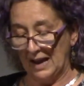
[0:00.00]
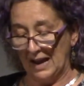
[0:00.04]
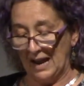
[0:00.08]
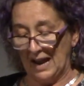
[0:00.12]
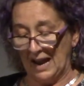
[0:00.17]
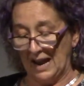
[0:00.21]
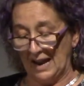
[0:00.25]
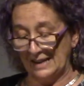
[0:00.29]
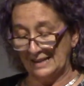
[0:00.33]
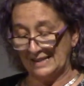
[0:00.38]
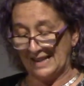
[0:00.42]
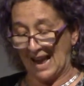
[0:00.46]

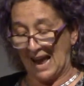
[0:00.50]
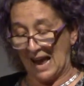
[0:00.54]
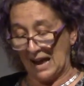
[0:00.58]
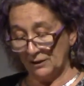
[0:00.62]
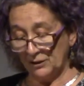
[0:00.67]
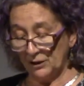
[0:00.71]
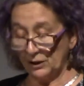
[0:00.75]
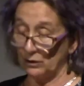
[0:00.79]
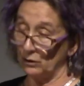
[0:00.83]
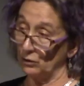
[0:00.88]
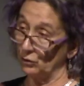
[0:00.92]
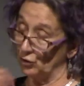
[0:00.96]
his
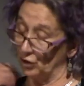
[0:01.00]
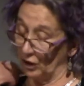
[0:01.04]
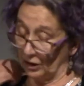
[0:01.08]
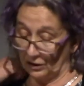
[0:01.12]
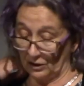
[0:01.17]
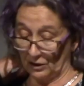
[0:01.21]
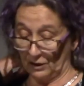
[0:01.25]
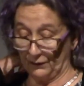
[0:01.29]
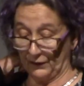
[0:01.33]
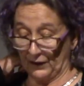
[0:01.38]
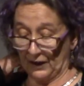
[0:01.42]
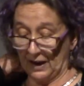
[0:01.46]
ethical
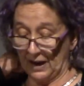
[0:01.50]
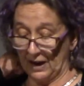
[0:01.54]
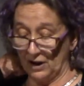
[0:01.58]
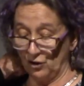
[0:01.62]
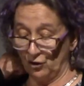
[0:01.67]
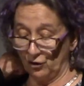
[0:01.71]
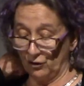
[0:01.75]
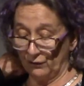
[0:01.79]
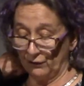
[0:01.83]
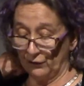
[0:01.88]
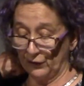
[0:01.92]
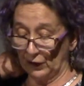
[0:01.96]

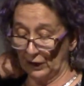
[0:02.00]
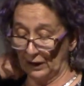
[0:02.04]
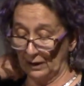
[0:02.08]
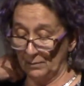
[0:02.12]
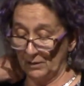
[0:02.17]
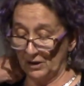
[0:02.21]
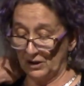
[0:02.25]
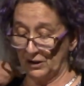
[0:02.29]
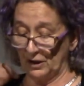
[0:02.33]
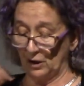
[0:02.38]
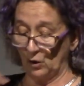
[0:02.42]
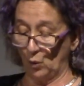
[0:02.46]
justification for
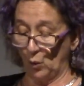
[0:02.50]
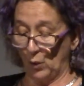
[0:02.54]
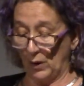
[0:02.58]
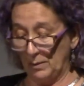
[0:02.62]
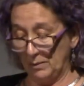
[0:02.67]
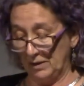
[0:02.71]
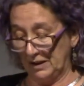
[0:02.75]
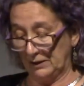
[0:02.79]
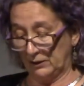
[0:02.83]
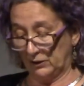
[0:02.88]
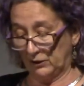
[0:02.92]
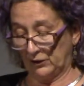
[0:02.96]
limiting
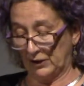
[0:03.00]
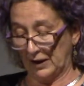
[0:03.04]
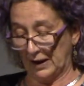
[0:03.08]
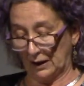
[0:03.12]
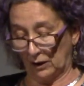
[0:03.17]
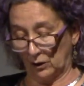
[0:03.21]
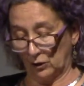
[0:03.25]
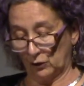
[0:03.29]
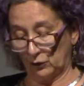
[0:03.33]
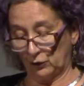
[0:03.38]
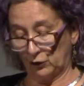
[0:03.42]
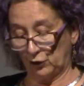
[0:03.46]
women's
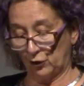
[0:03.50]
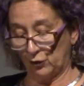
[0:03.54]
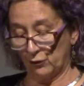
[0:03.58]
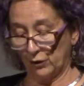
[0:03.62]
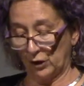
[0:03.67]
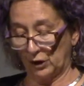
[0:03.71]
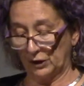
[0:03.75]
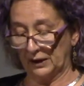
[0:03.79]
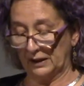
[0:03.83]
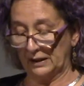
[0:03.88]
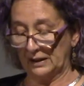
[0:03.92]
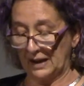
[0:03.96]
telos to
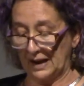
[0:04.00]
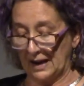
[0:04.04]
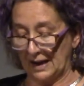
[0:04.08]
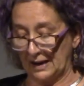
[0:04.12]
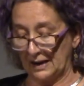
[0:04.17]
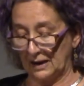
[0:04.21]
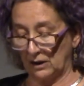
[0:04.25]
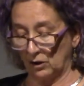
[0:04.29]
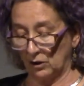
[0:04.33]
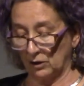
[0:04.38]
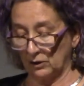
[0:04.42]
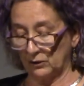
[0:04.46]
running the
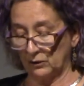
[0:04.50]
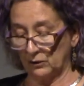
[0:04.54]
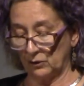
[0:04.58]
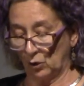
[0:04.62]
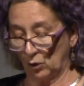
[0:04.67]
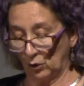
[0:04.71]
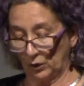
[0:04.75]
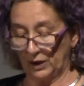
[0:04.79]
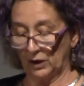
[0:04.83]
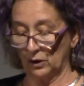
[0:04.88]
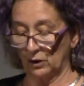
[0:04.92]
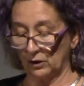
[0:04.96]

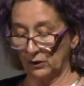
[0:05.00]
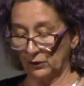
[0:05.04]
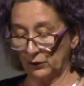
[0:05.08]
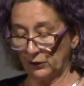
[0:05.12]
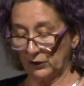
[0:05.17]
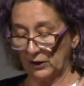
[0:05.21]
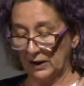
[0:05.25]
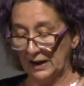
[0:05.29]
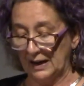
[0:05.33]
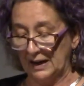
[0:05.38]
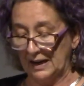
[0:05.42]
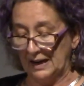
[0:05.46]
oikos,
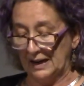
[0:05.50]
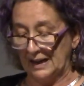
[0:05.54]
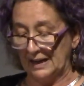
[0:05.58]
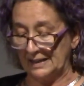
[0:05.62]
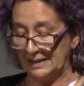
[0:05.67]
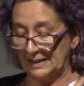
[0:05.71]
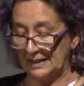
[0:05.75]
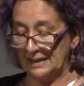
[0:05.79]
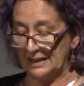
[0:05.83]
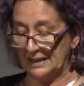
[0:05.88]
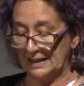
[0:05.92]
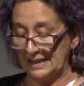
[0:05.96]
is
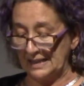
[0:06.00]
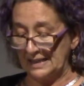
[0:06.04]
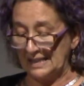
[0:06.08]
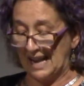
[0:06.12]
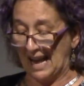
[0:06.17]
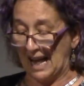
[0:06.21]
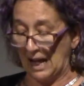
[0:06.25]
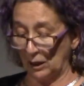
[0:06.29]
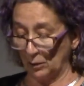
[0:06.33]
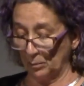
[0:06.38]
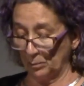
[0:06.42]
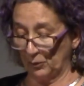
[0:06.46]
that this
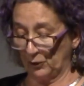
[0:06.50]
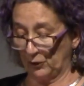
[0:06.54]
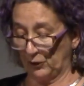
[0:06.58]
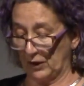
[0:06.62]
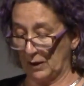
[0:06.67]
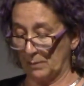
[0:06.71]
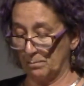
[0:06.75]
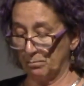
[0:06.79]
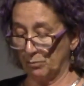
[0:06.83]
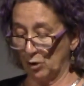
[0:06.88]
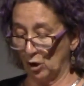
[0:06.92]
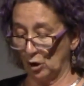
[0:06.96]
helps
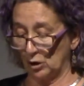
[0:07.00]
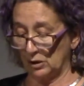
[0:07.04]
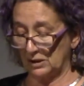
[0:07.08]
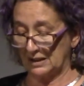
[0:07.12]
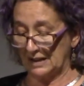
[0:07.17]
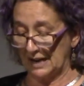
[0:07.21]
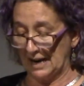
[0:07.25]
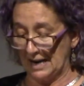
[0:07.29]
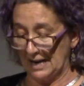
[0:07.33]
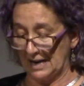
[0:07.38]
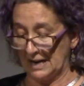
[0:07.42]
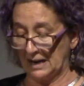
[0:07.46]
them
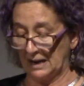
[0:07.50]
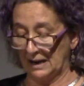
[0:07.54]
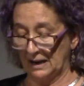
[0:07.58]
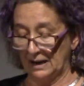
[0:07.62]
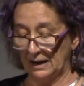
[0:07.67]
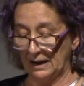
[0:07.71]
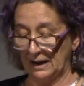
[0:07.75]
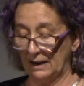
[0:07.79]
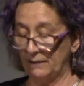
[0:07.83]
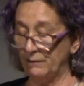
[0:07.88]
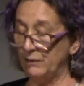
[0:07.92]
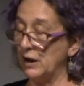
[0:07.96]
partake
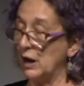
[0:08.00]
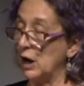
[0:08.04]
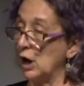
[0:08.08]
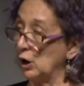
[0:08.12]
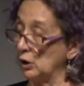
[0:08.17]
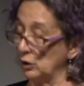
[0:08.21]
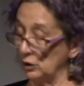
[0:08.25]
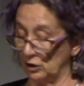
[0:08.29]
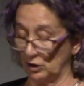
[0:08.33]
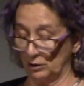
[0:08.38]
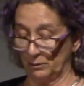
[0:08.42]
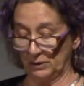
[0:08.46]
in the
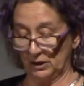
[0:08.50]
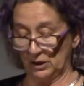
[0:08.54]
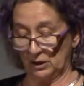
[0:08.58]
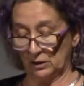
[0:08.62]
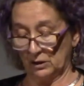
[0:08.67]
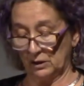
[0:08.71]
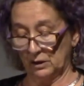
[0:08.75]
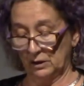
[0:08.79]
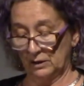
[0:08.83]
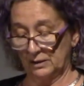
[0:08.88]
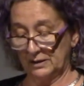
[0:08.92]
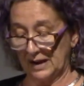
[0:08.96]
ultimate
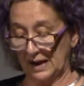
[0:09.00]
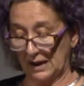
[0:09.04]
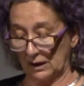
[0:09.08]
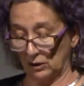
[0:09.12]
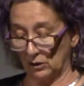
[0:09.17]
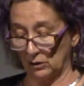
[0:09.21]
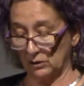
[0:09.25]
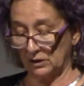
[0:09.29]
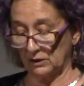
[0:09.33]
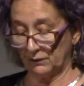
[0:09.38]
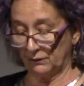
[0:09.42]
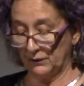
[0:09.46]

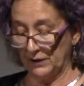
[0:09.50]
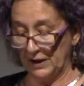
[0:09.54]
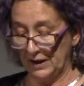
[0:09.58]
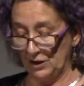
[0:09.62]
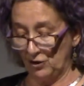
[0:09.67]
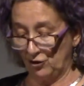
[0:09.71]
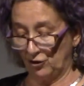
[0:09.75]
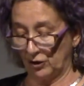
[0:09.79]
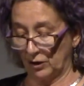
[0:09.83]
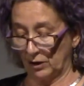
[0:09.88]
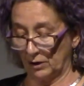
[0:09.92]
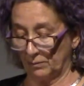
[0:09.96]
telos of
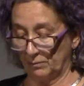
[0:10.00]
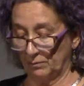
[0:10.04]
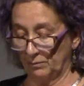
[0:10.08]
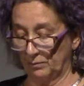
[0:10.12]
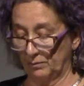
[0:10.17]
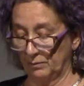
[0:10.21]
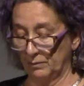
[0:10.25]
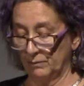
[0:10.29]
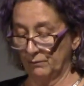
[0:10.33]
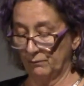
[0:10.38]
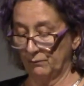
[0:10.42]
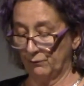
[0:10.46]
nature,
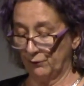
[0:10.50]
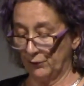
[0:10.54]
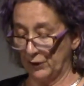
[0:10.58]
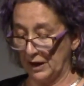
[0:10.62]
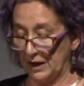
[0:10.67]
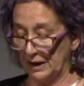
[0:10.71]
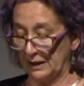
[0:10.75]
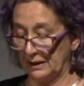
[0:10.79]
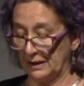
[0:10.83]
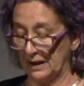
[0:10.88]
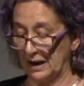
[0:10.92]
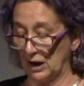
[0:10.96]

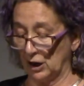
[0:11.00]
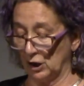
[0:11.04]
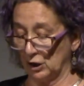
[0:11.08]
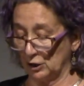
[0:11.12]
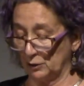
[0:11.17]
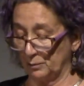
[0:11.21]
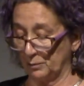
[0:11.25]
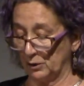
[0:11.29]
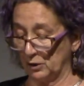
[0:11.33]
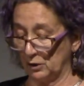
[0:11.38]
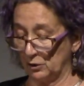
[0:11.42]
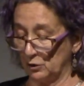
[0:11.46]
freeing their
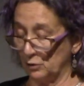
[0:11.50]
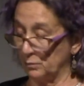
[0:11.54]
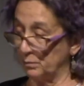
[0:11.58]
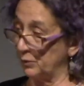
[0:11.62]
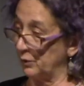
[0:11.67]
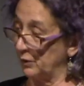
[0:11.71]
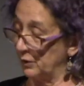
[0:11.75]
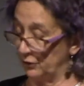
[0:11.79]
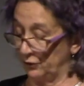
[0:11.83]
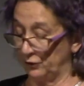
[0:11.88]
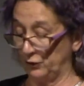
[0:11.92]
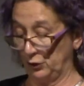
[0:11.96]
husband to
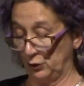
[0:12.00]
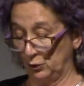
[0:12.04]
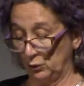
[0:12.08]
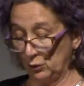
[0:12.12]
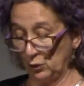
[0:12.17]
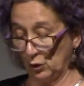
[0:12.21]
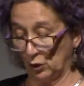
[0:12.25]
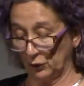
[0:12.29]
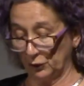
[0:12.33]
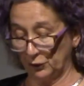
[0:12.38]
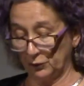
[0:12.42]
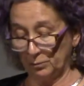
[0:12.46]
pursue
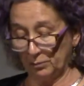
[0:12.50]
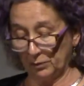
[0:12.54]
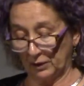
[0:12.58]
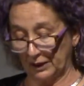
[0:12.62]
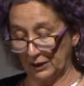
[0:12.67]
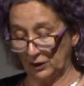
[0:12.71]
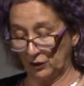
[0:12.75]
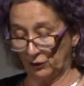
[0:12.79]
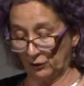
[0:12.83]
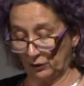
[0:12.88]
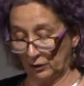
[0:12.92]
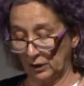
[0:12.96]

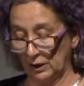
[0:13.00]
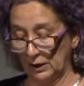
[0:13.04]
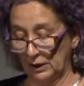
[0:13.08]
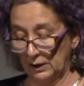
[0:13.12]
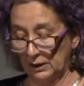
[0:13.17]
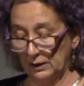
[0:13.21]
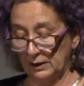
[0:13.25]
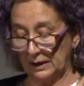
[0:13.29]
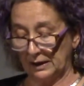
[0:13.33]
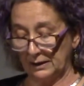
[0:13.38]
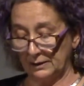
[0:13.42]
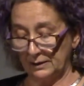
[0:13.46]
contemplation
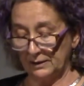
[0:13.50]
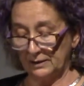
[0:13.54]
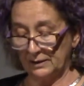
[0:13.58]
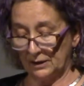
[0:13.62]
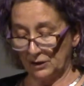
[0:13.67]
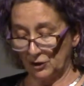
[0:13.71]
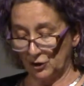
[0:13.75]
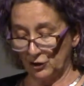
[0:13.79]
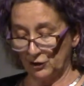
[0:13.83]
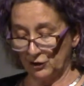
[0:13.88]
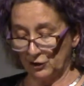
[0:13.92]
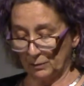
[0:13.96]
and
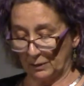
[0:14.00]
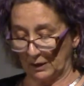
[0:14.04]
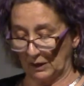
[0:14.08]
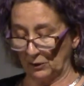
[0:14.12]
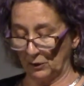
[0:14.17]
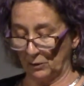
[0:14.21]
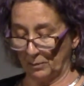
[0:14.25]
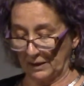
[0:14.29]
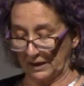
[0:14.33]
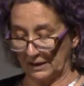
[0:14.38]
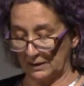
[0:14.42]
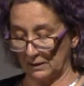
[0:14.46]
decisions about the
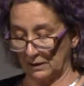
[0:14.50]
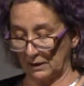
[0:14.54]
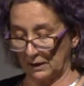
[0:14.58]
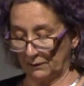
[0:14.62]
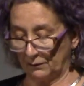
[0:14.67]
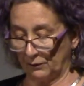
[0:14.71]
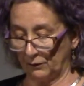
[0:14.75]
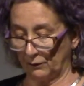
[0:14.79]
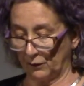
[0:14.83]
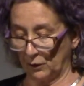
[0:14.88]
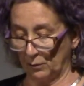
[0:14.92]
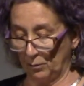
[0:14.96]
best life
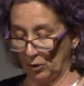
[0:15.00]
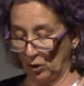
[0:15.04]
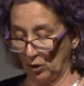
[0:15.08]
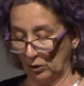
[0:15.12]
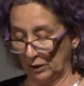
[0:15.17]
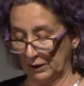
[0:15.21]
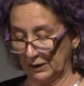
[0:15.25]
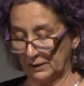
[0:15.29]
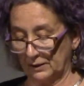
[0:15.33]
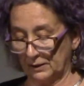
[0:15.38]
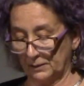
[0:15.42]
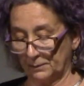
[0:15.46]
of polis.